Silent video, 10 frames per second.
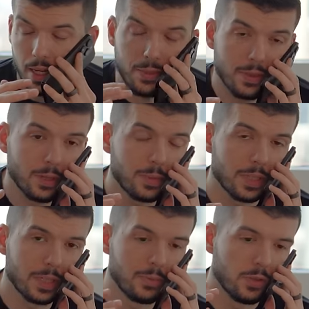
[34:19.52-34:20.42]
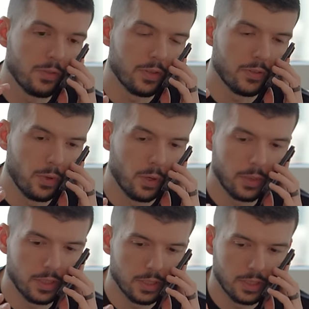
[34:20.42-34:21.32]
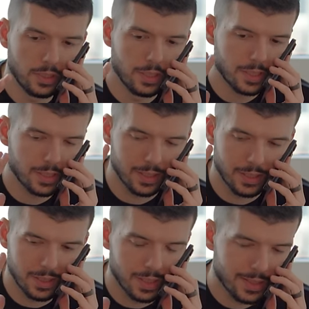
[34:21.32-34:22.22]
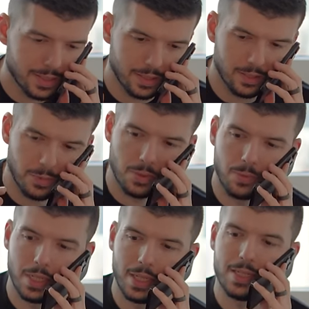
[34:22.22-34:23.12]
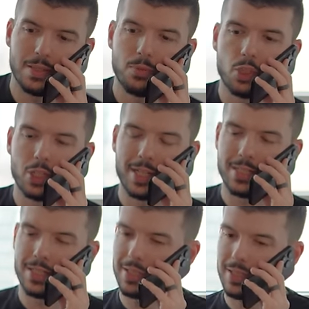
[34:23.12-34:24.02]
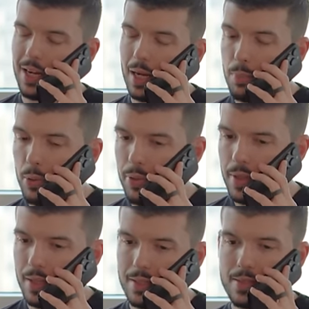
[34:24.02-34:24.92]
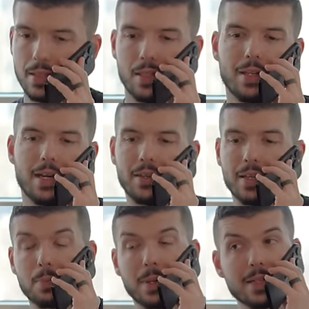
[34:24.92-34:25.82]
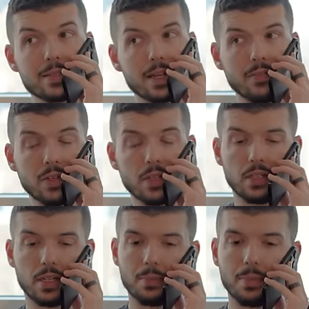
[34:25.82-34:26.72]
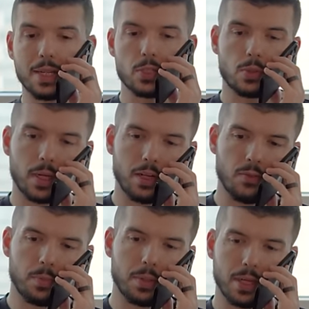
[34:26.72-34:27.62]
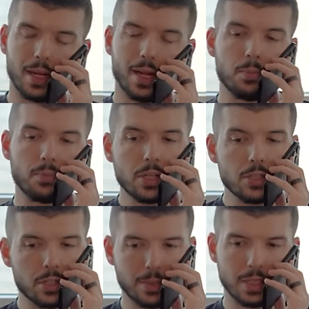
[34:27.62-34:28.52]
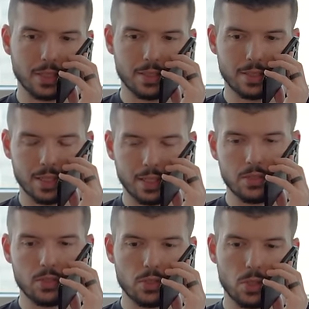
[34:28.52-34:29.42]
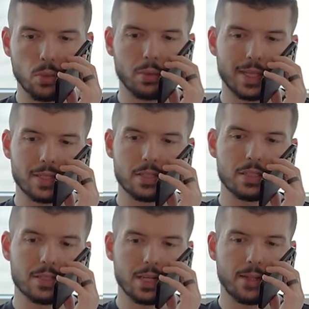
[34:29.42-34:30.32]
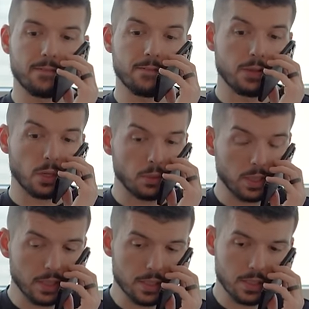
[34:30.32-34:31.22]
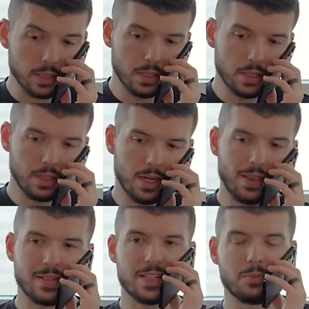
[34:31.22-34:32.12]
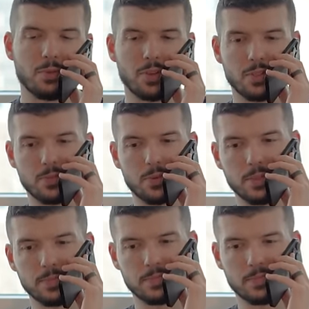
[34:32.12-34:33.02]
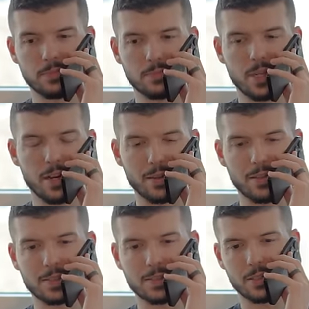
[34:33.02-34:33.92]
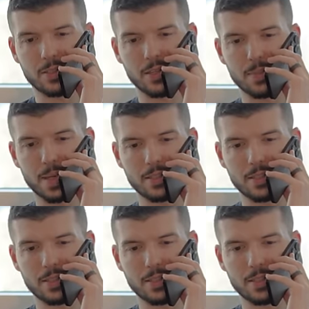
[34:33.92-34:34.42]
me and trust me and say, hey, I'm working on building a business. You know, here's where I'm at now, here's where I wanna be in five years. Do you know anyone that's done that successfully? Do you know anyone that comes to mind that is the best at building this type of business or going to this next level that I'm looking for?